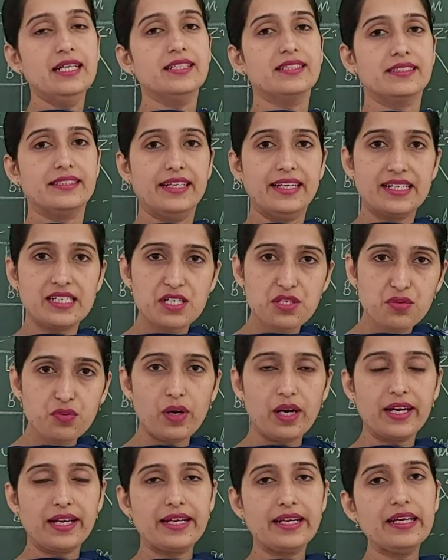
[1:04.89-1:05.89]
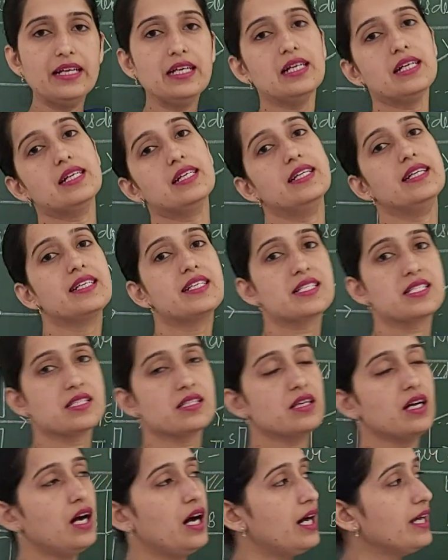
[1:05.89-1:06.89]
That's why
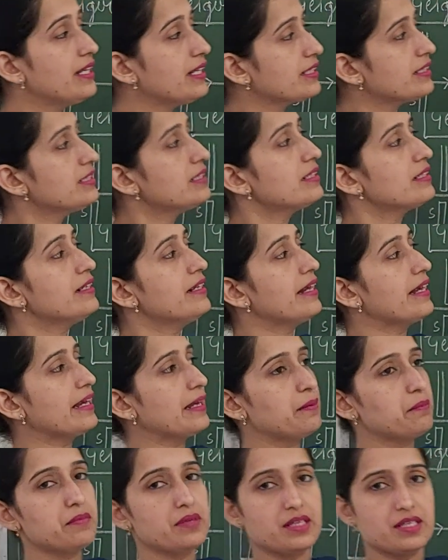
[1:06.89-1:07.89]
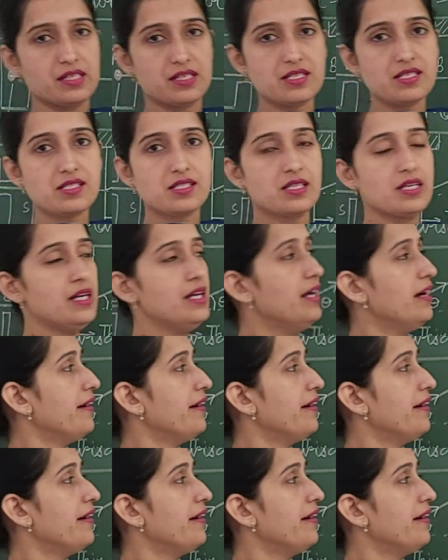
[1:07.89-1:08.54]
its another name is